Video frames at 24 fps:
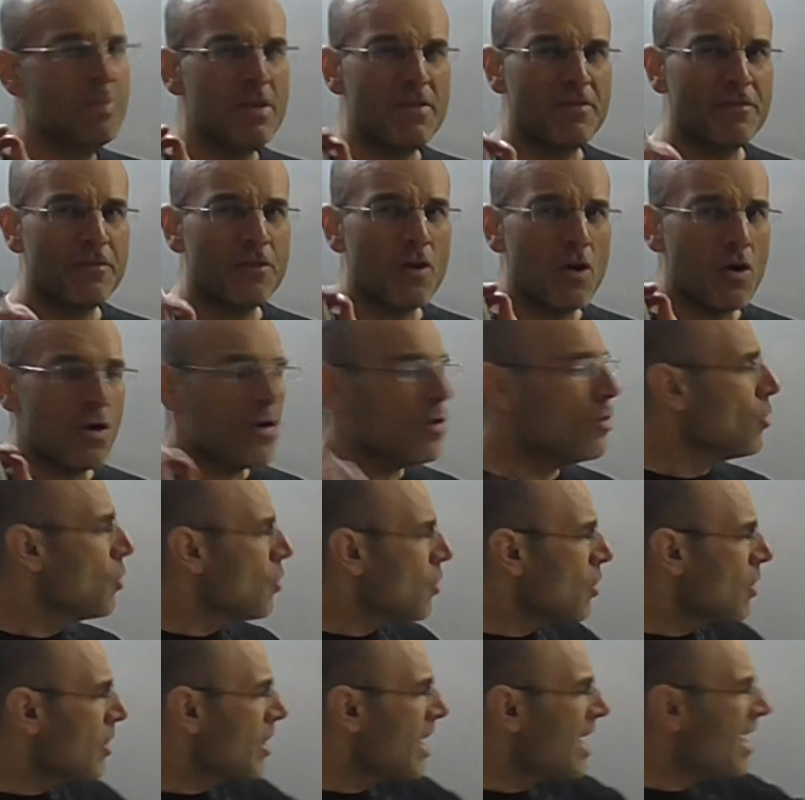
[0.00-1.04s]
Before
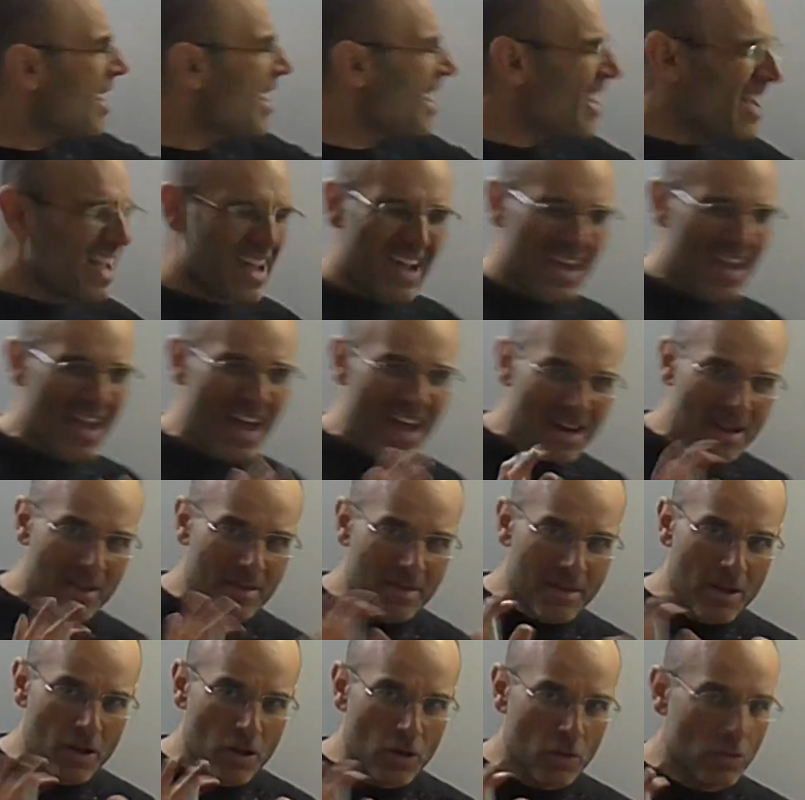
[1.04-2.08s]

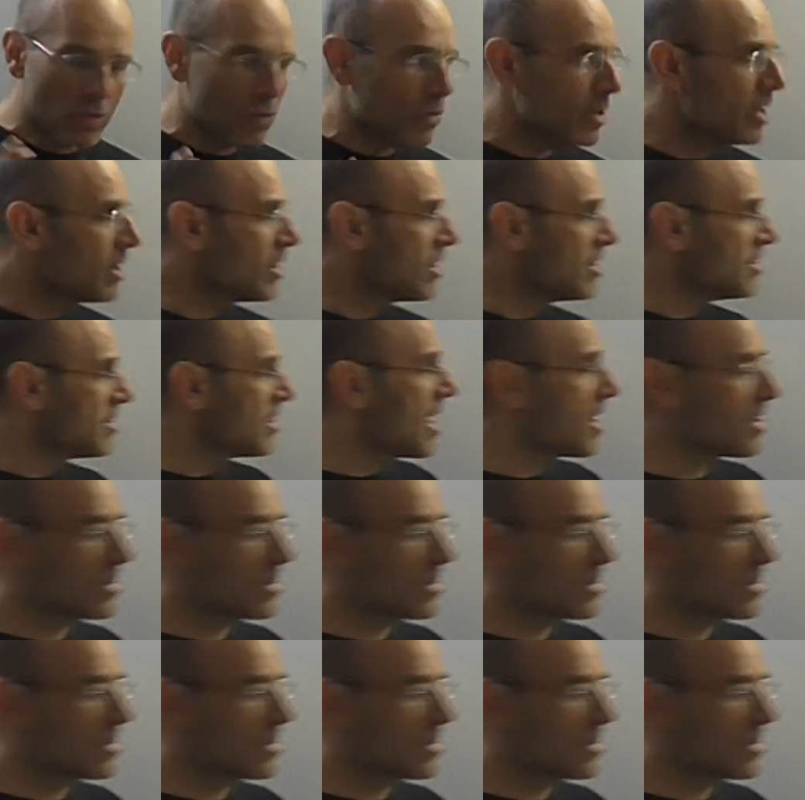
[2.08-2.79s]
anything you do in these